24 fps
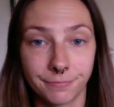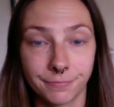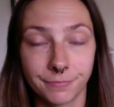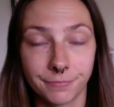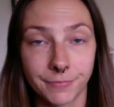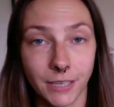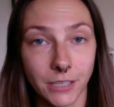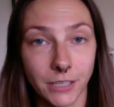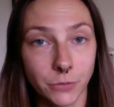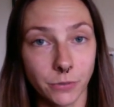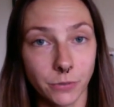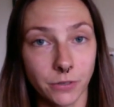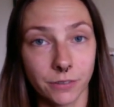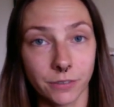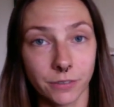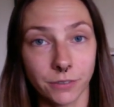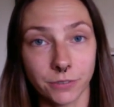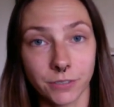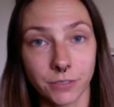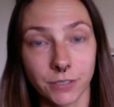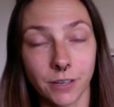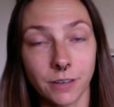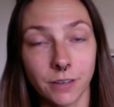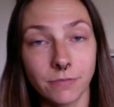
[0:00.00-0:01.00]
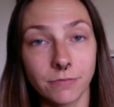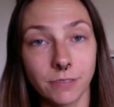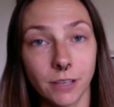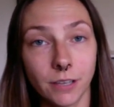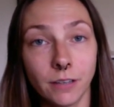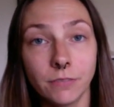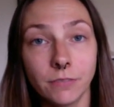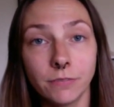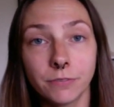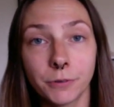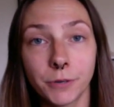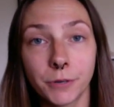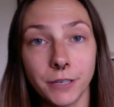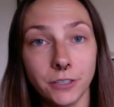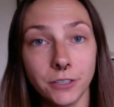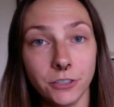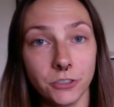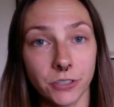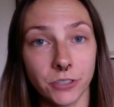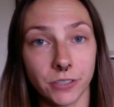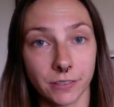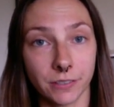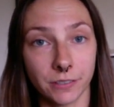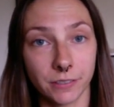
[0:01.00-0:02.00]
That's one of those tough love
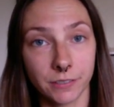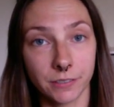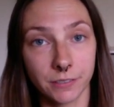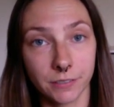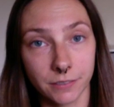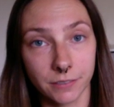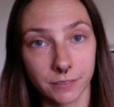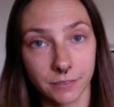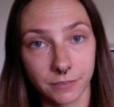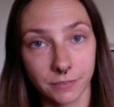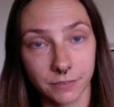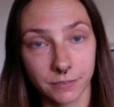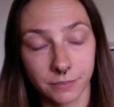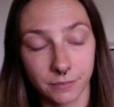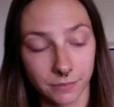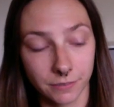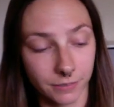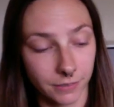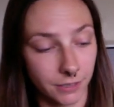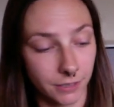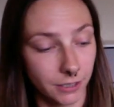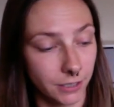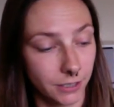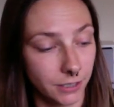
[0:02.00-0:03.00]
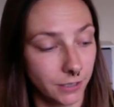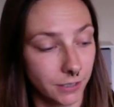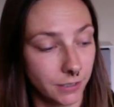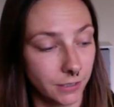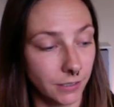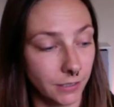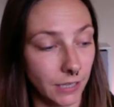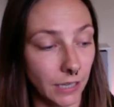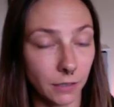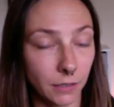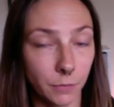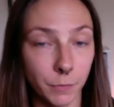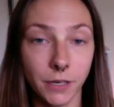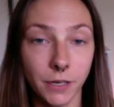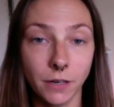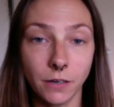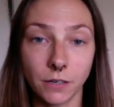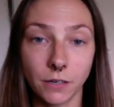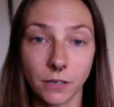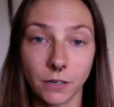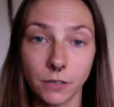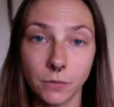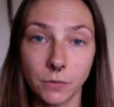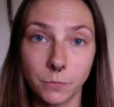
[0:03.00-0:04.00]
questions. That could be a
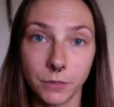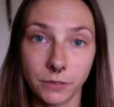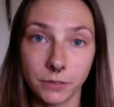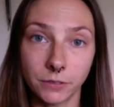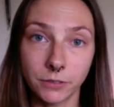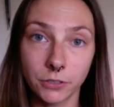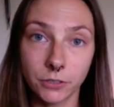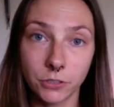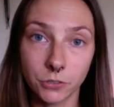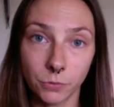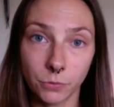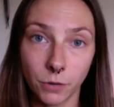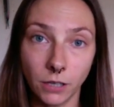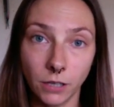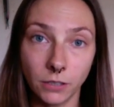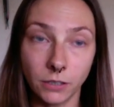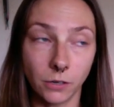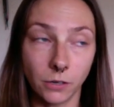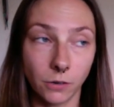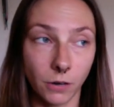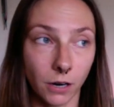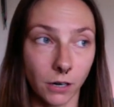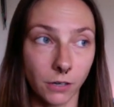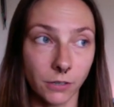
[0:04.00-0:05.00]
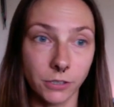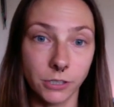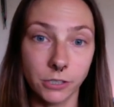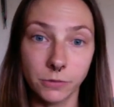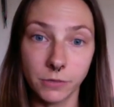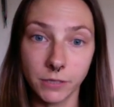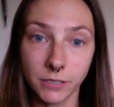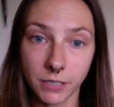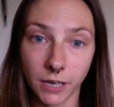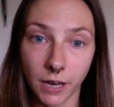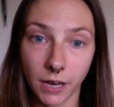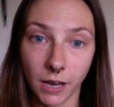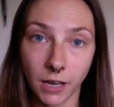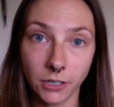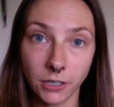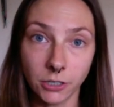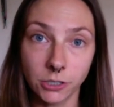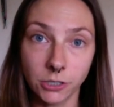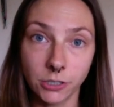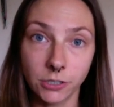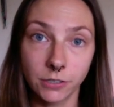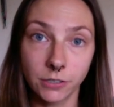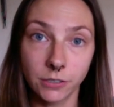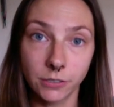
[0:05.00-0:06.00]
hard pill to swallow. Are you
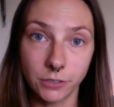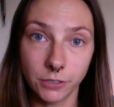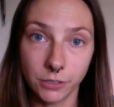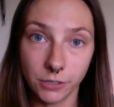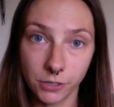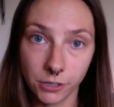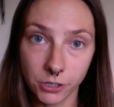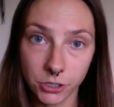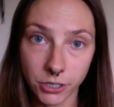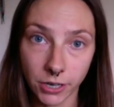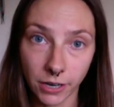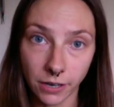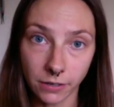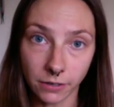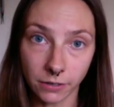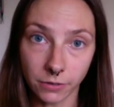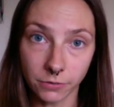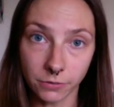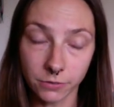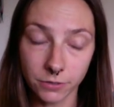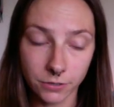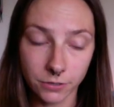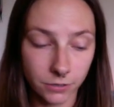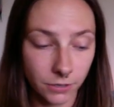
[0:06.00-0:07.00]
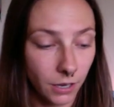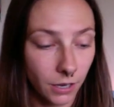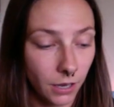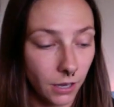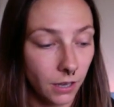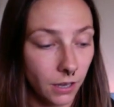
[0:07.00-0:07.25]
attached to your shadows?